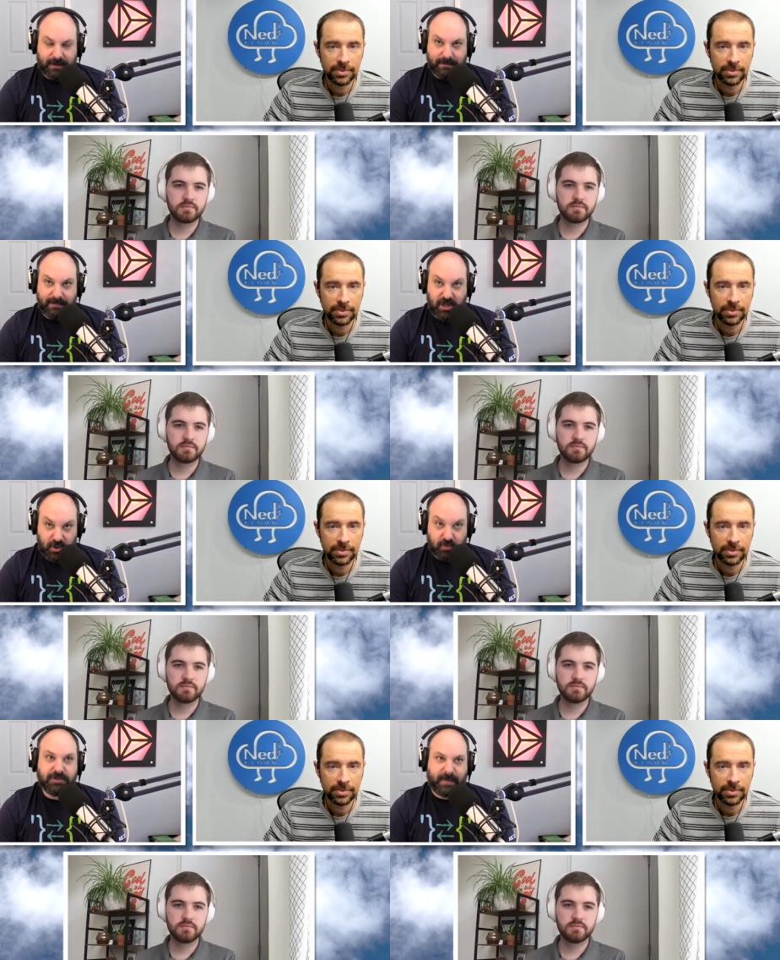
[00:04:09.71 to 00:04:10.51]
Speaker 1: be
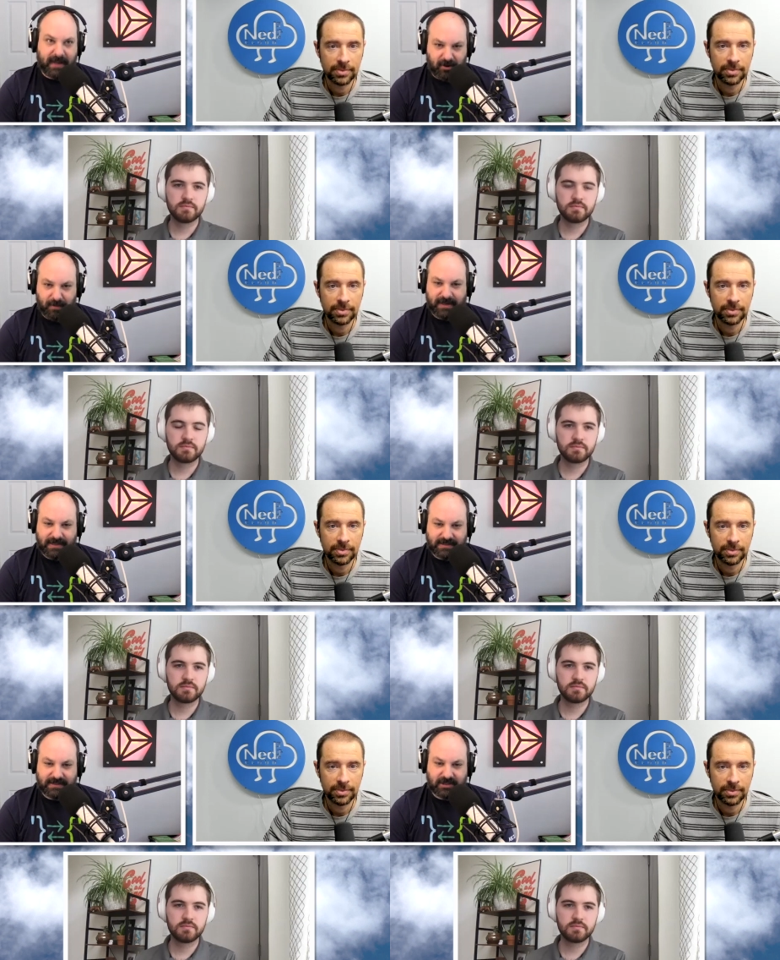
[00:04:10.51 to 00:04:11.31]
used by
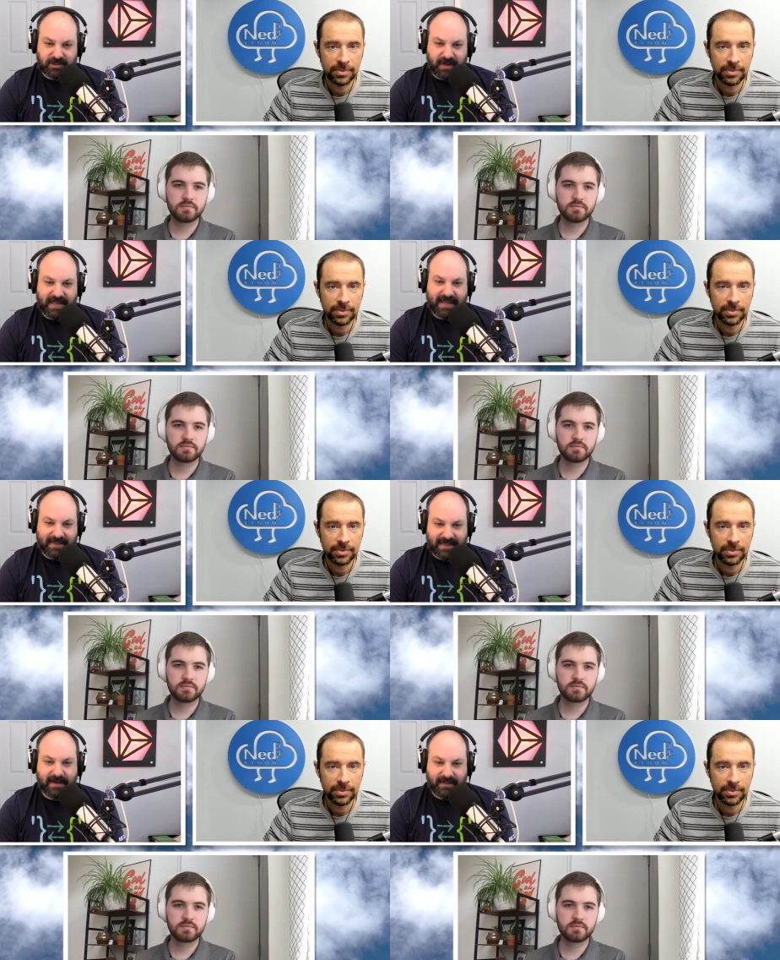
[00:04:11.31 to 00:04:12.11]
Kubernetes in such a way to get
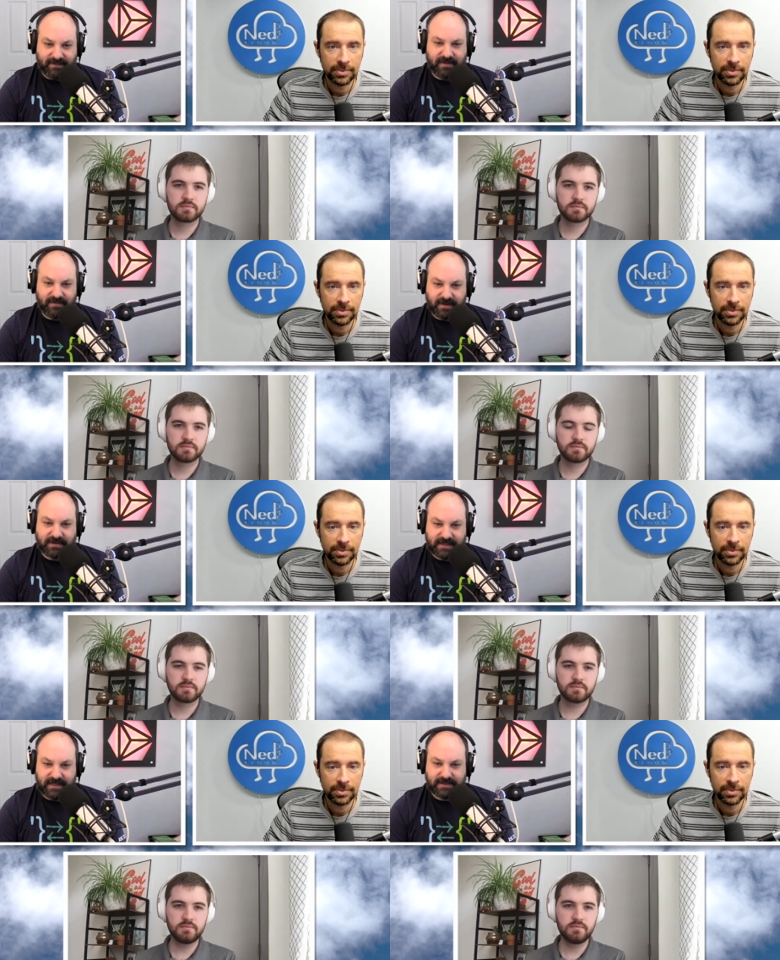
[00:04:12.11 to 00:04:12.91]
that level of
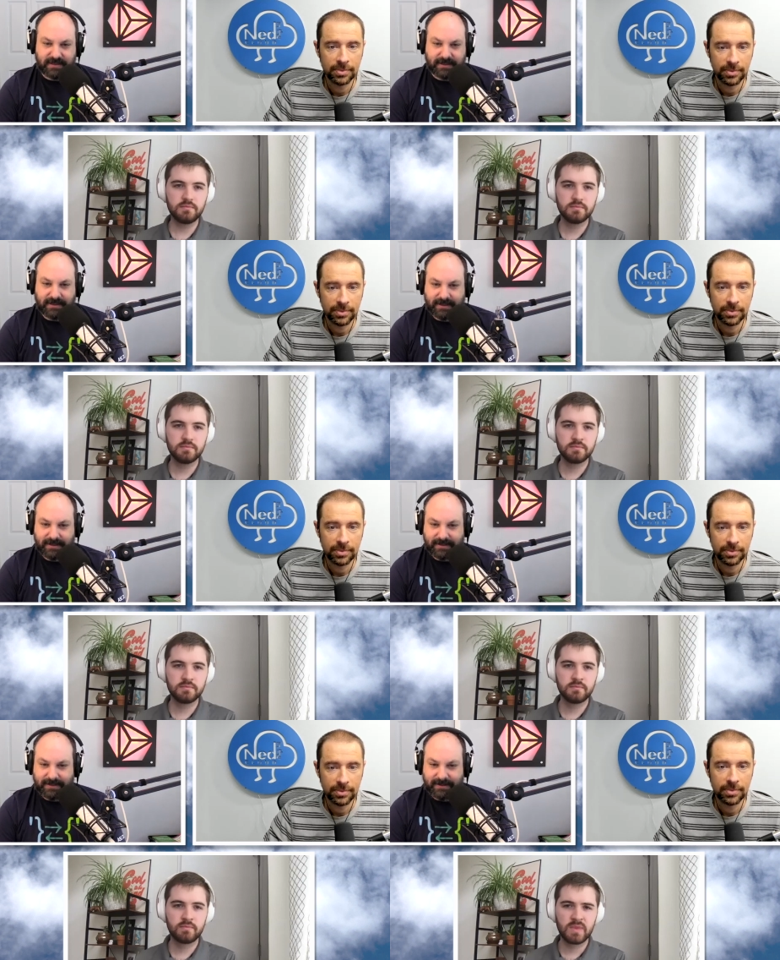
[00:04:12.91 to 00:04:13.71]
utilization.
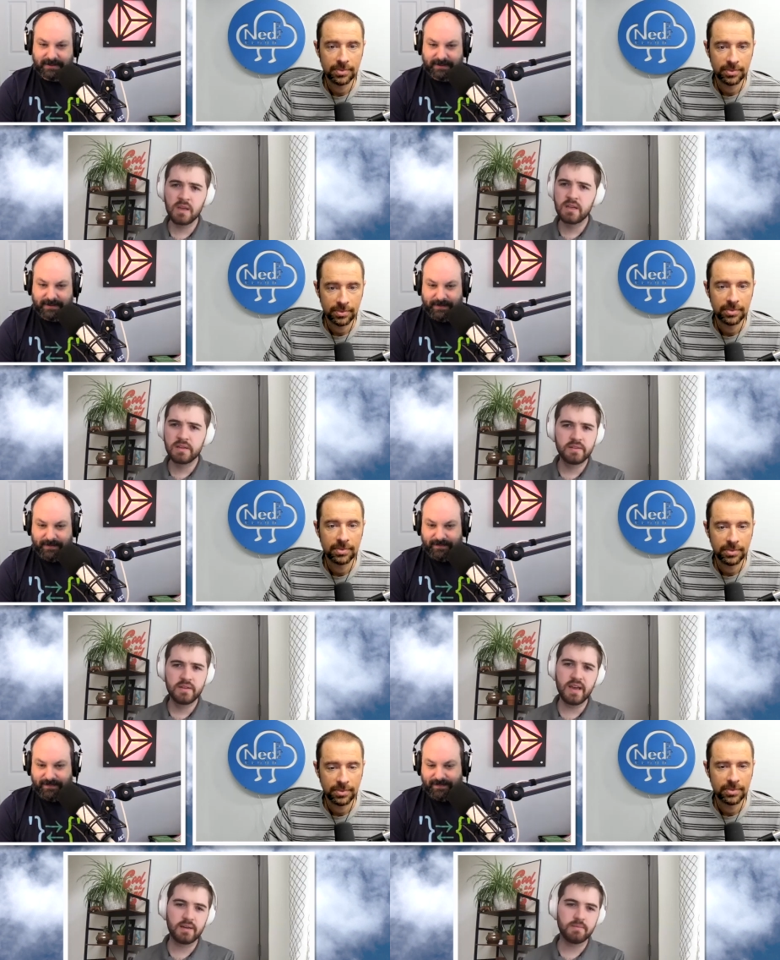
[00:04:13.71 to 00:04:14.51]

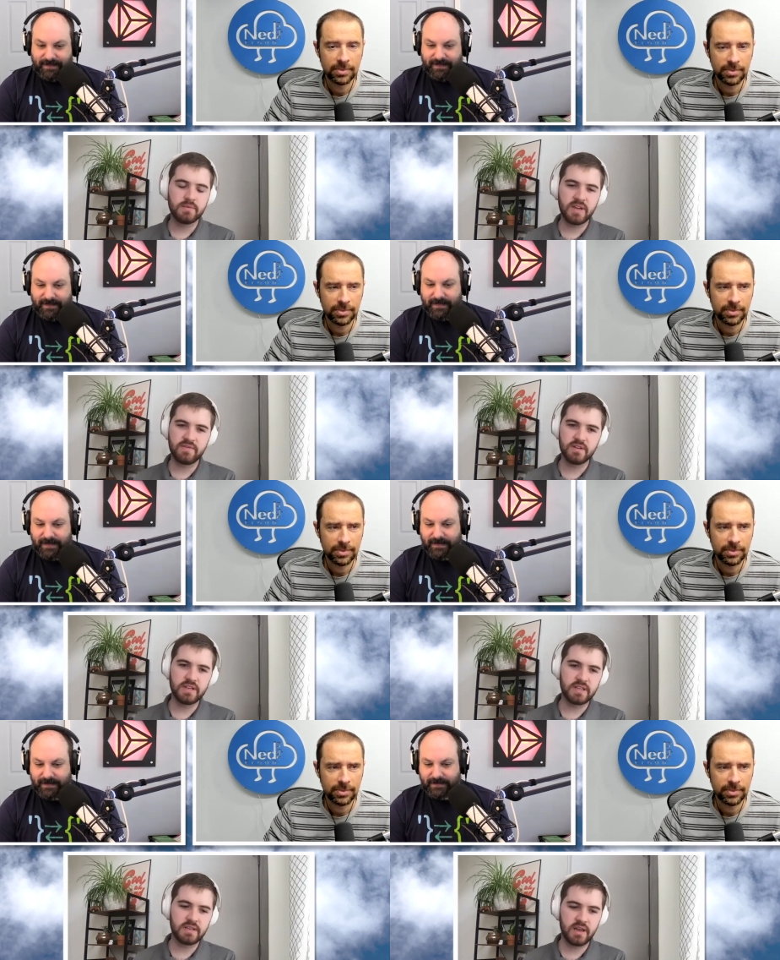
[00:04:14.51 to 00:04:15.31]
Speaker 2: Yeah,
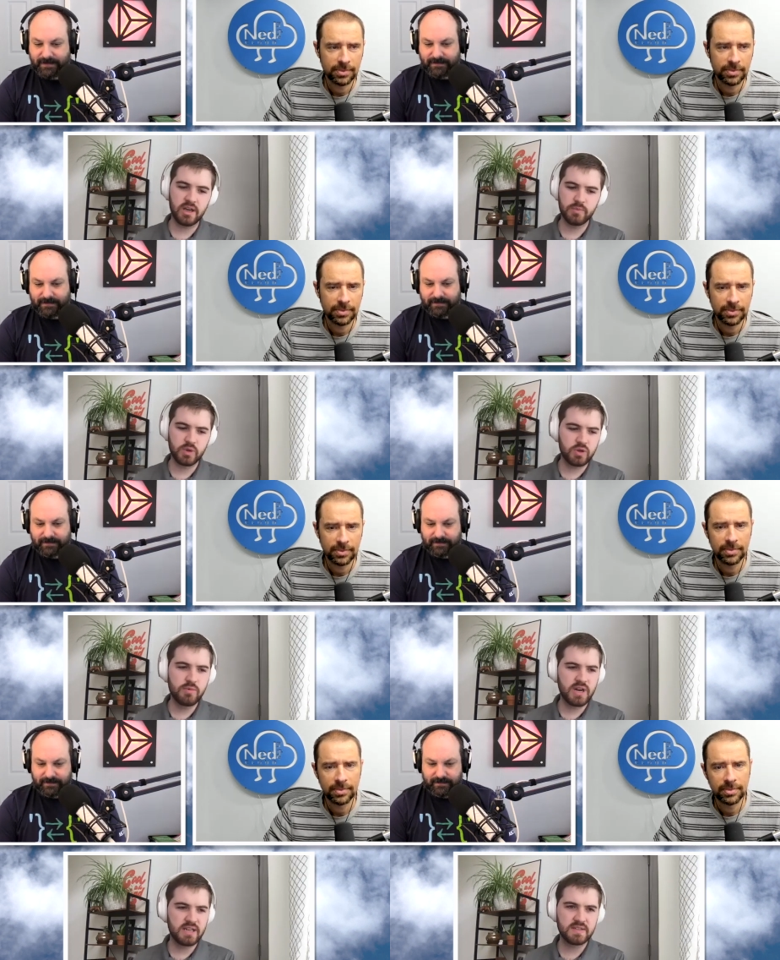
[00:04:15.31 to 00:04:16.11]
definitely. Uh, but
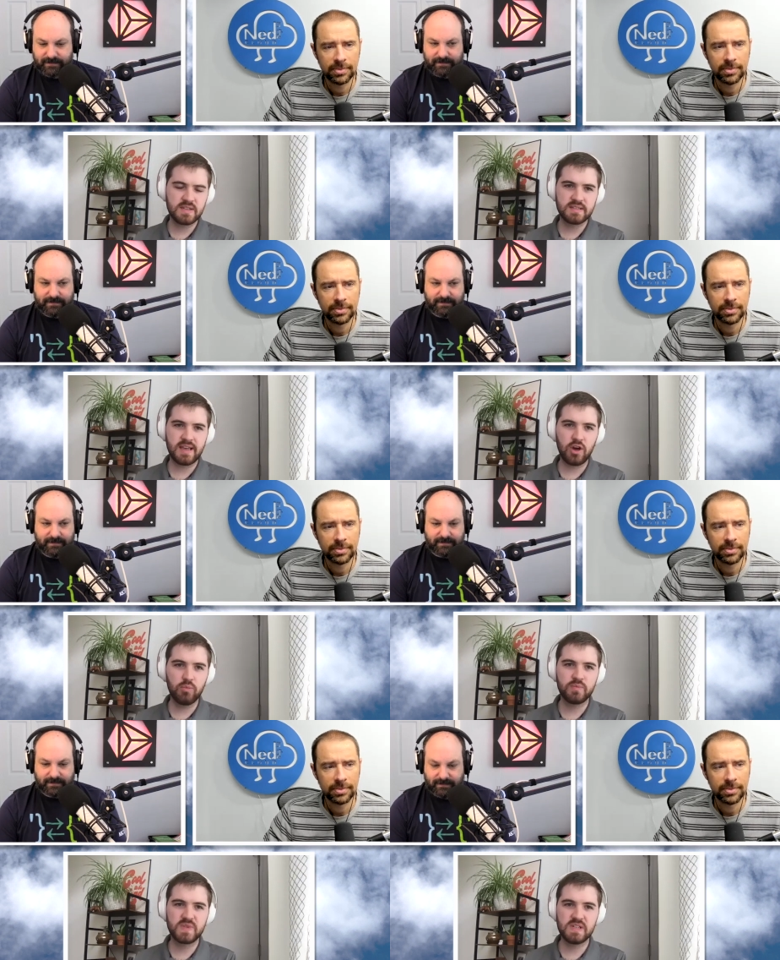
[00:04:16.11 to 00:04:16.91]
Kubernetes does
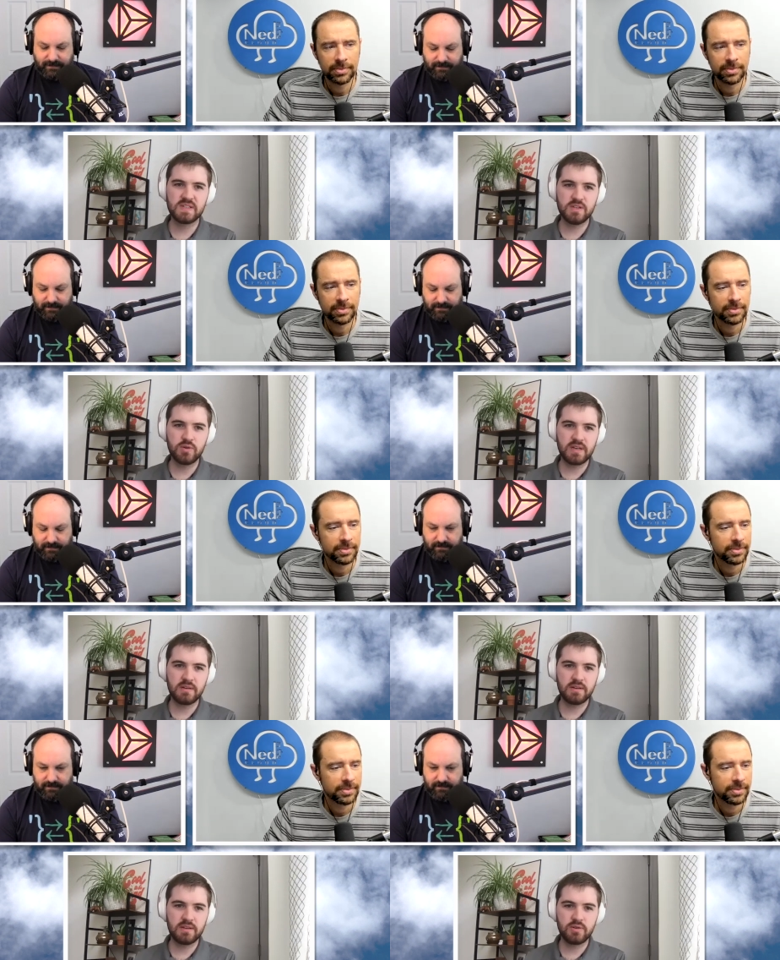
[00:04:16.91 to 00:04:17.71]
help since you
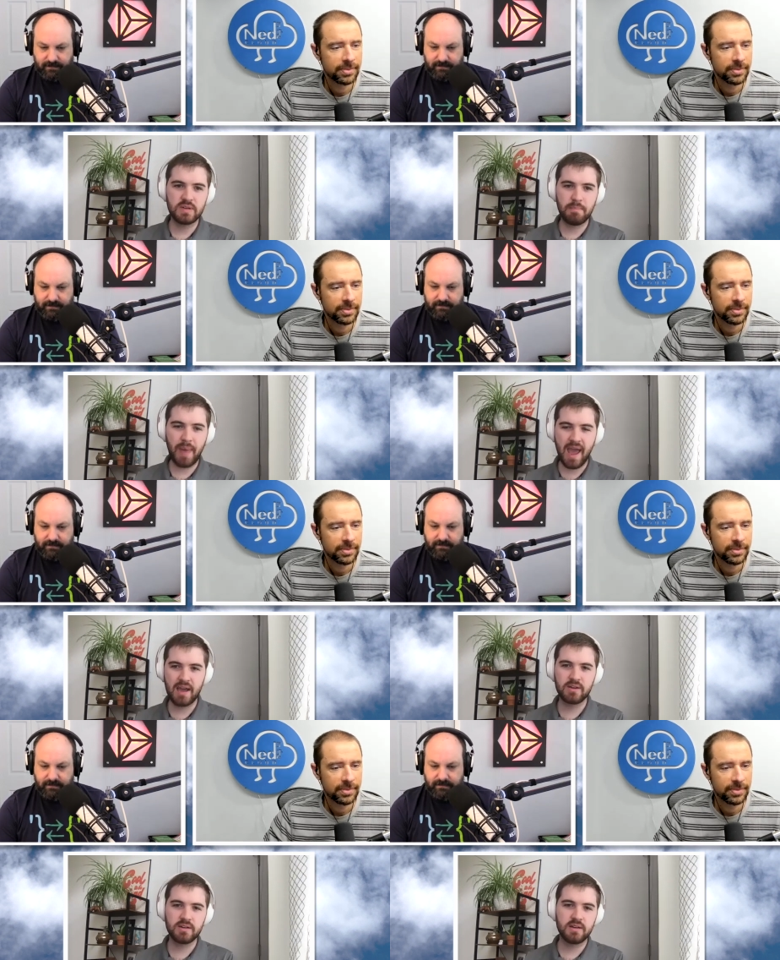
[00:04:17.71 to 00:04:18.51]
can you can
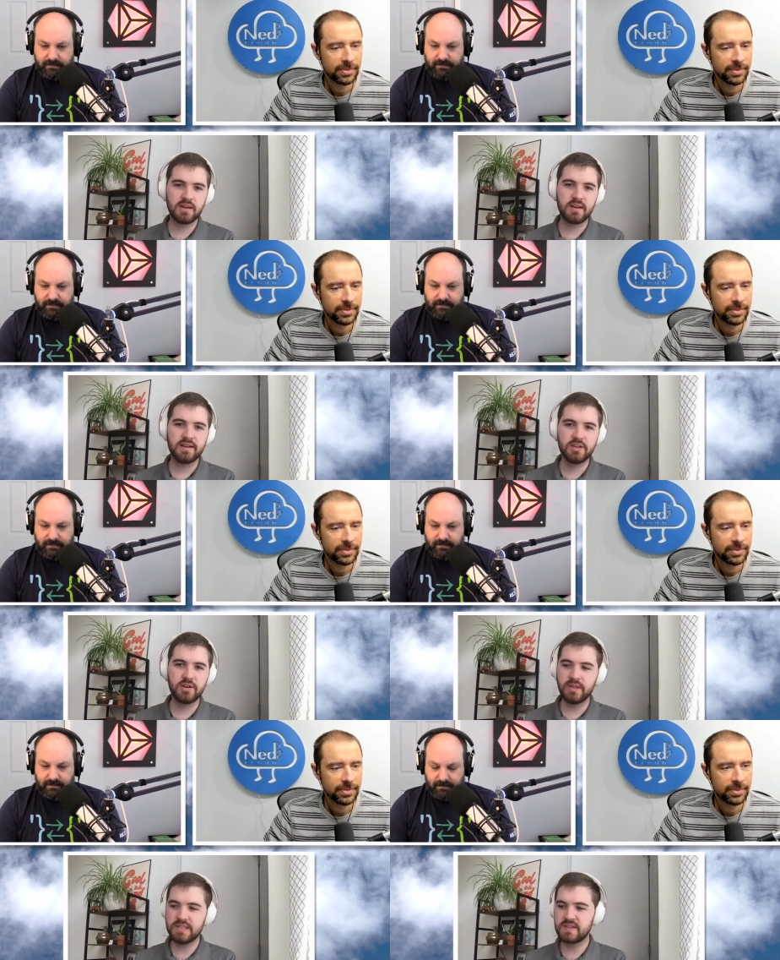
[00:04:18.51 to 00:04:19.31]
pack, uh, you
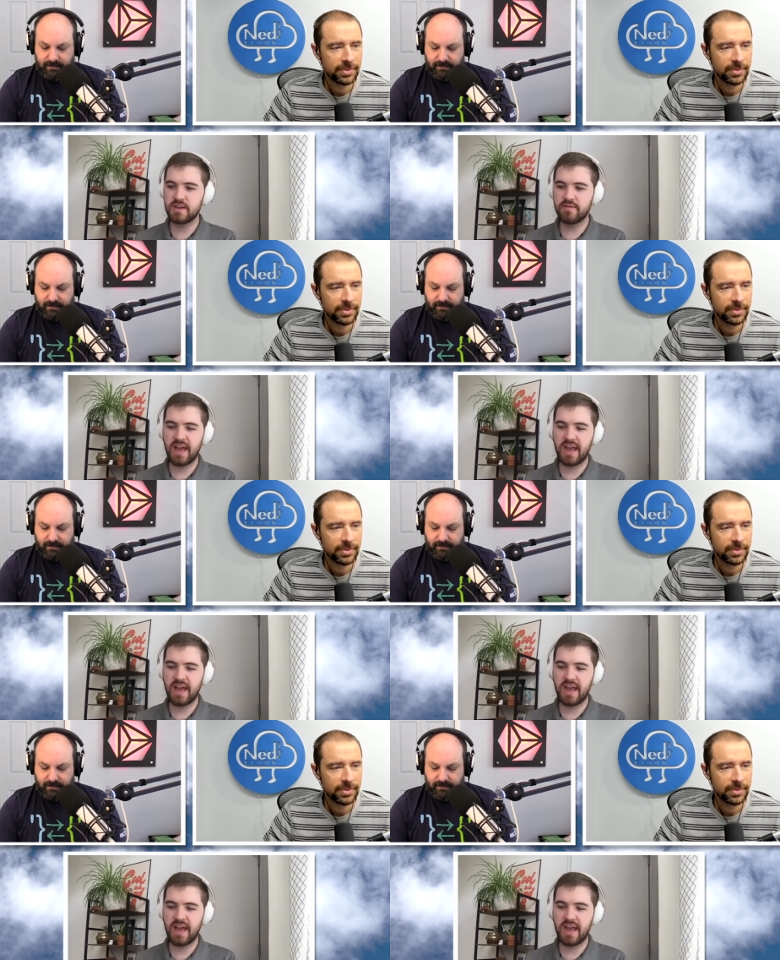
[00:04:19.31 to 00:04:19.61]
know, instead of